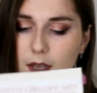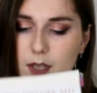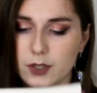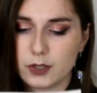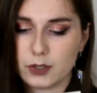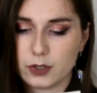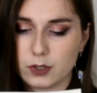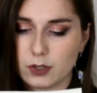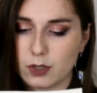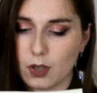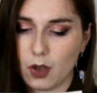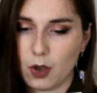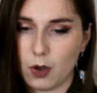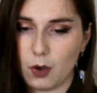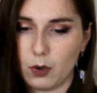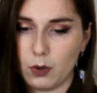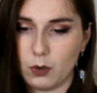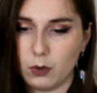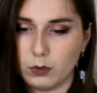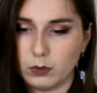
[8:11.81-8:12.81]

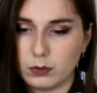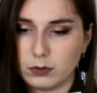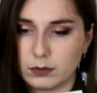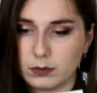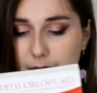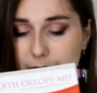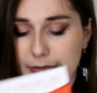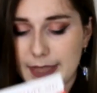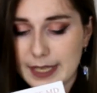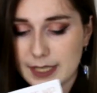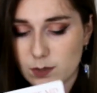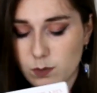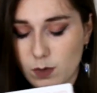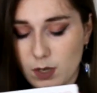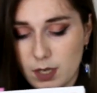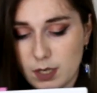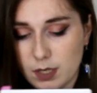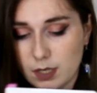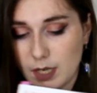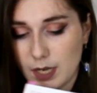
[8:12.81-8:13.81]
So this
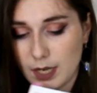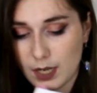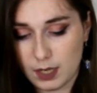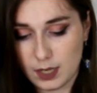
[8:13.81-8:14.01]
one,